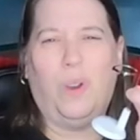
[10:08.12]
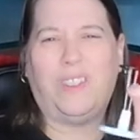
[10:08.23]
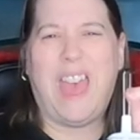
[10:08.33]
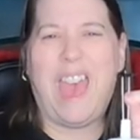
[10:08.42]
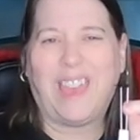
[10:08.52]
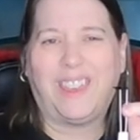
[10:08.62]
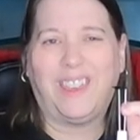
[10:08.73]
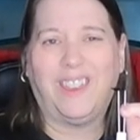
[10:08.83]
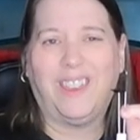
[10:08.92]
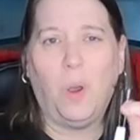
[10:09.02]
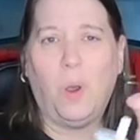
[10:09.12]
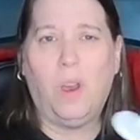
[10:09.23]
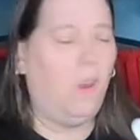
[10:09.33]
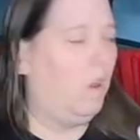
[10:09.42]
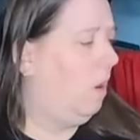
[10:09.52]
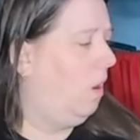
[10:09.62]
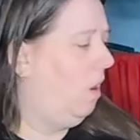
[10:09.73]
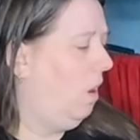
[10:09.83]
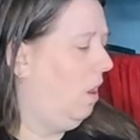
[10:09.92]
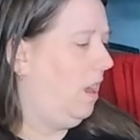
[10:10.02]
what the heck
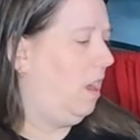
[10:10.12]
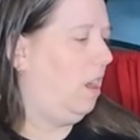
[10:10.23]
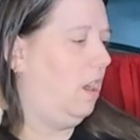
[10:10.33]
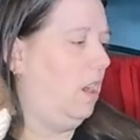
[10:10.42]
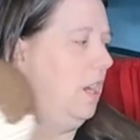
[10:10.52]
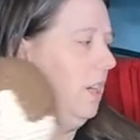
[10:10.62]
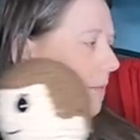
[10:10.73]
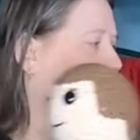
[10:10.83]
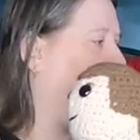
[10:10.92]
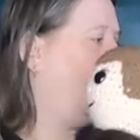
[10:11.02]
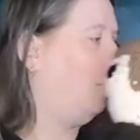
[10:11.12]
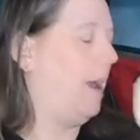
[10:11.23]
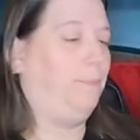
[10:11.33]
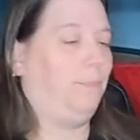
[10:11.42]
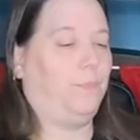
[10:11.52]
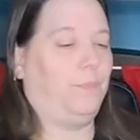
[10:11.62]
Ah, anyway.